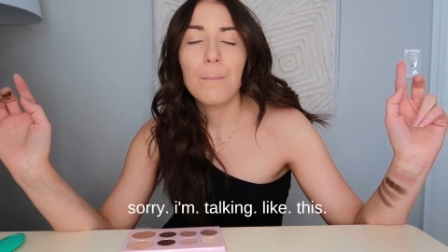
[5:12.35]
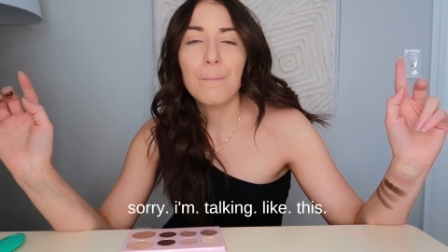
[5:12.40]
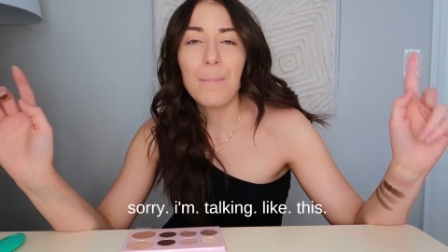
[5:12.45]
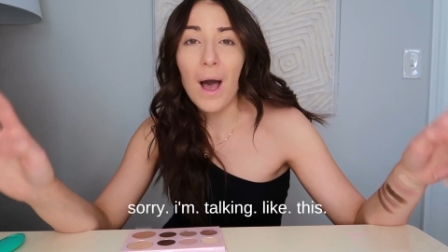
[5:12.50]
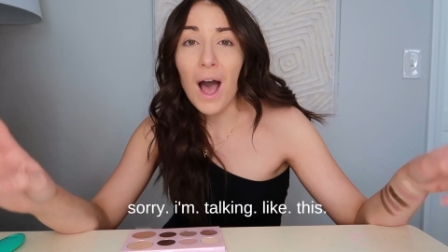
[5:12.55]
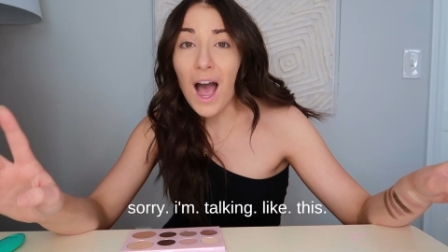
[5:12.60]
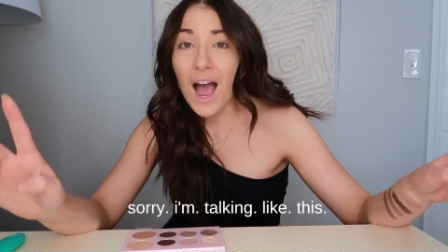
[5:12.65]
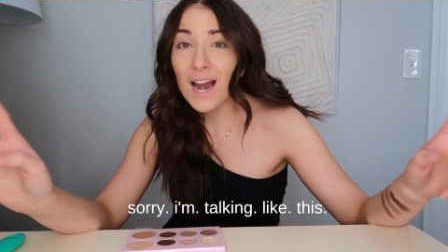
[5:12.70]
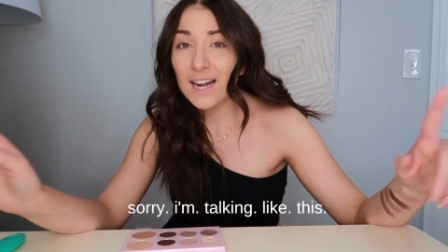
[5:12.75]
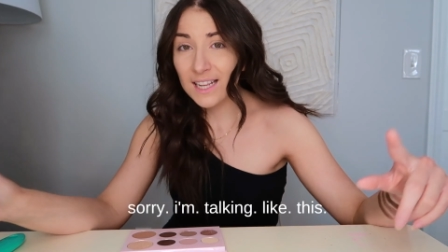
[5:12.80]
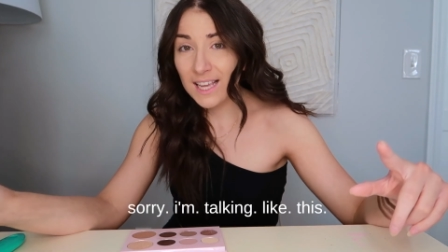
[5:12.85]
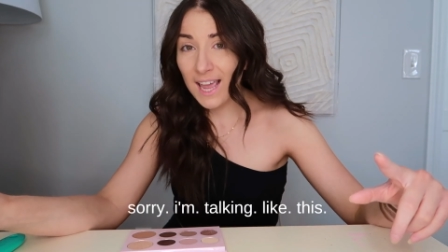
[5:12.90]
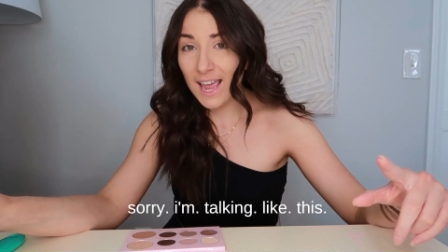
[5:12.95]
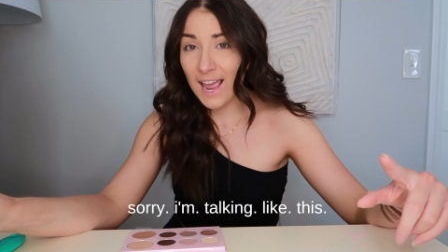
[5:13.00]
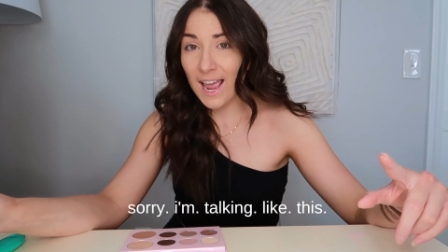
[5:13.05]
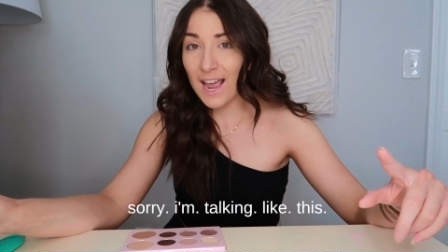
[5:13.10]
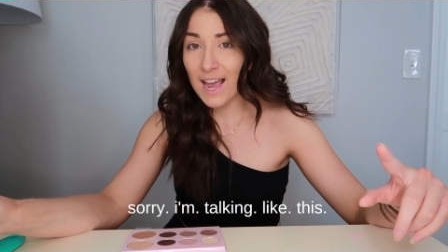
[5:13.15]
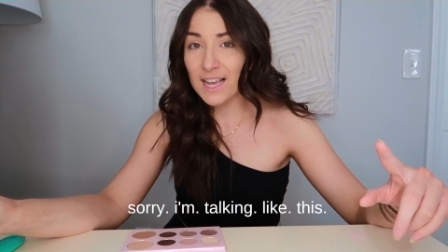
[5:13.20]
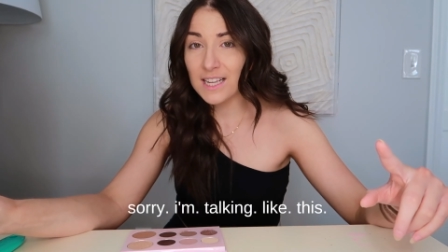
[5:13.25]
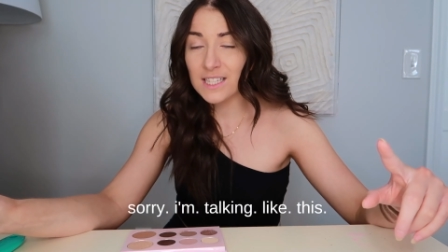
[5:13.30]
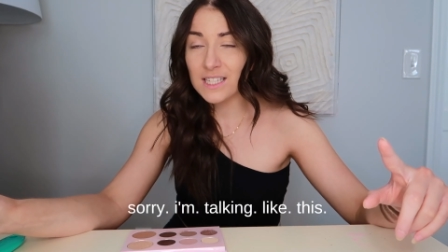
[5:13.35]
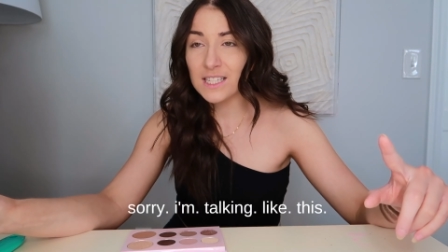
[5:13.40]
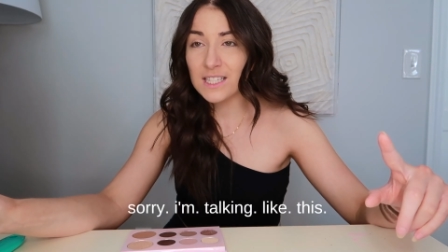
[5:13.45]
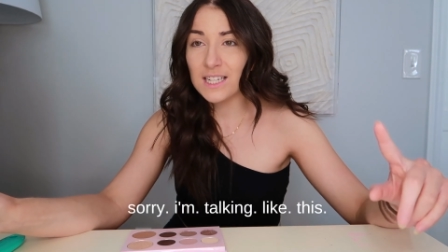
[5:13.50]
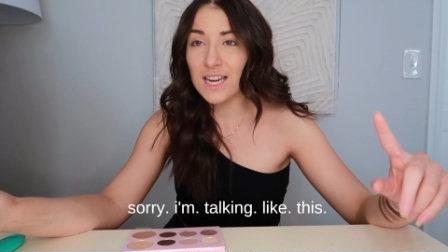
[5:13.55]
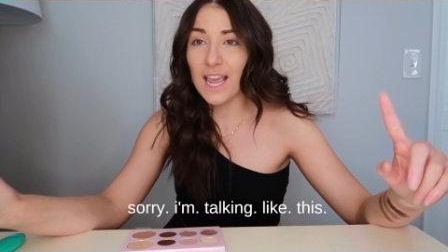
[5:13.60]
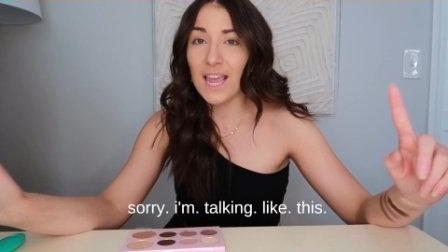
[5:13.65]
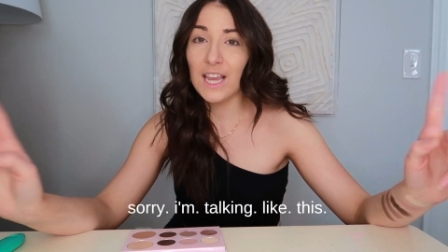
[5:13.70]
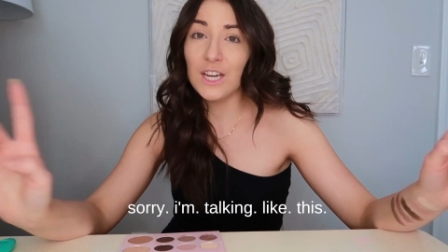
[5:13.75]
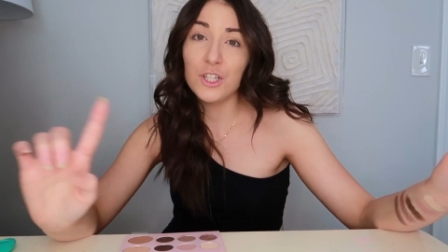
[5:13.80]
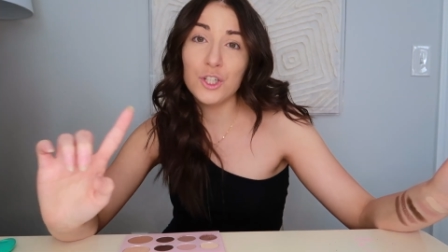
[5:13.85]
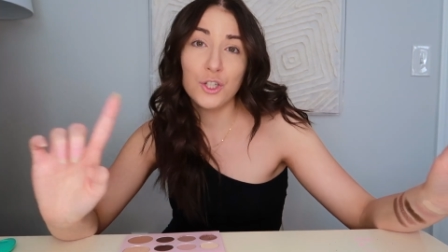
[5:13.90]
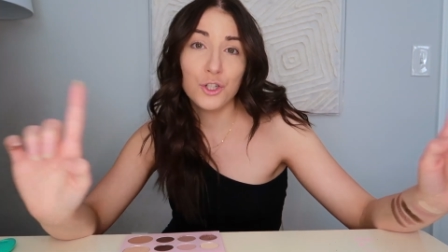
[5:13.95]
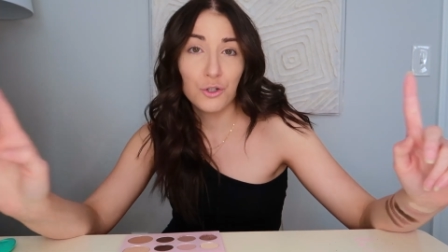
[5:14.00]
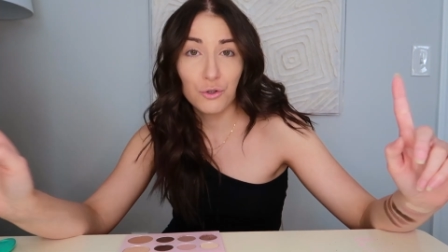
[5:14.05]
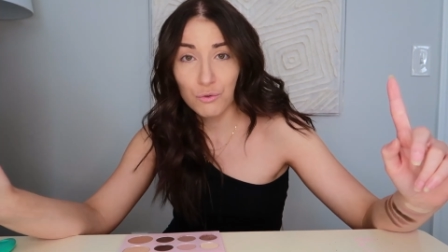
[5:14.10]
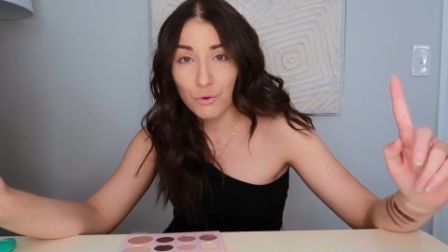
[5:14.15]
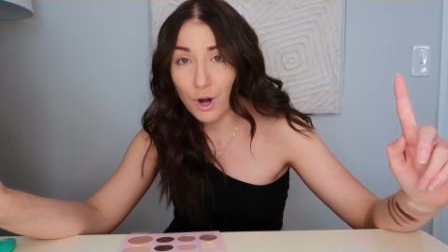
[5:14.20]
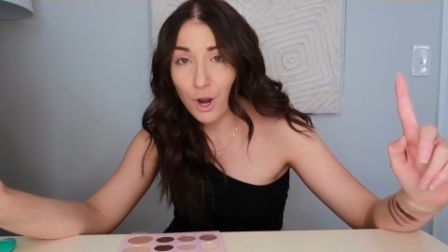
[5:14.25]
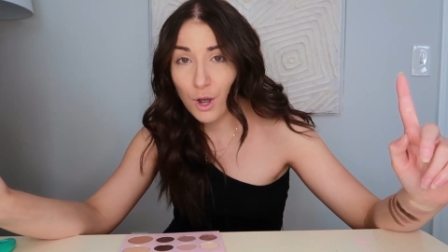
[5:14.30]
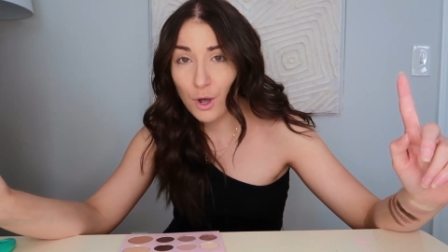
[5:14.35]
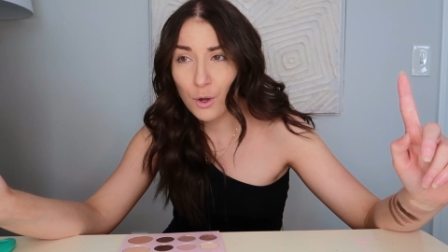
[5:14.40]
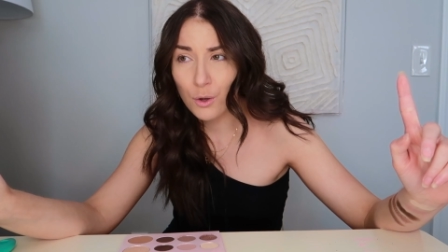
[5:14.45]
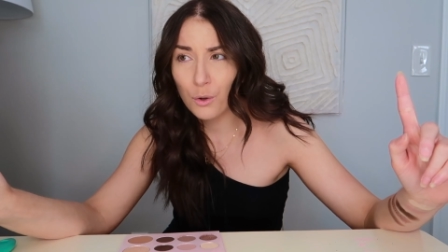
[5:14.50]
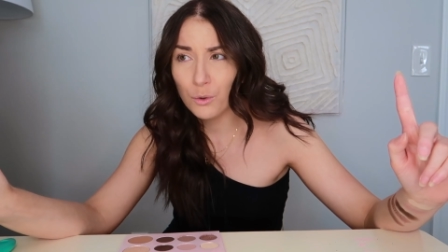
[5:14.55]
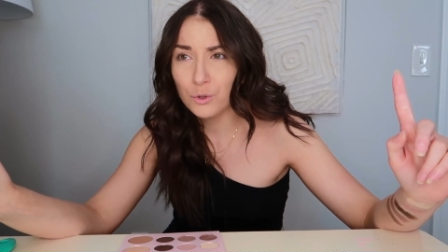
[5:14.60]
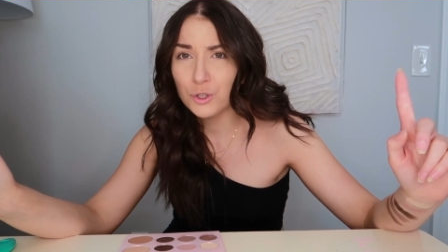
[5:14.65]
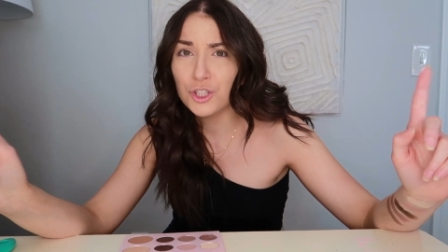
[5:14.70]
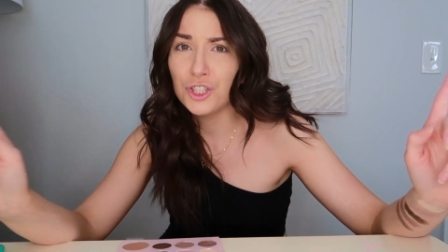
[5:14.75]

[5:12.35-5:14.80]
podcast intro